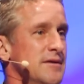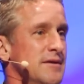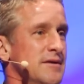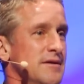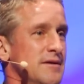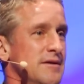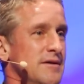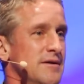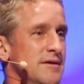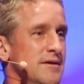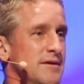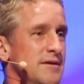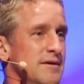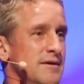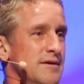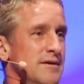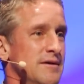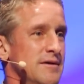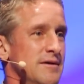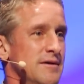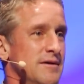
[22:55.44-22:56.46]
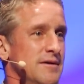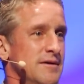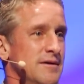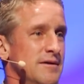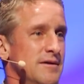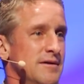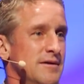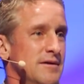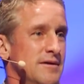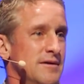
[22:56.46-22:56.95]

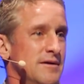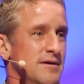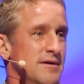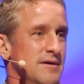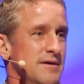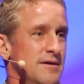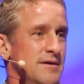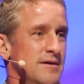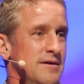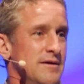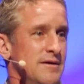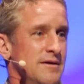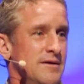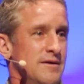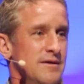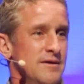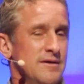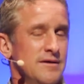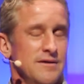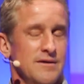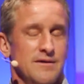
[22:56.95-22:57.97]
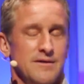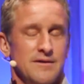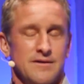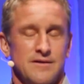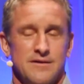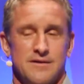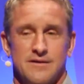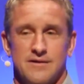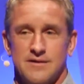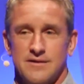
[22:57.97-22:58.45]

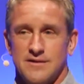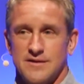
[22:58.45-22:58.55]
Nobody speaks.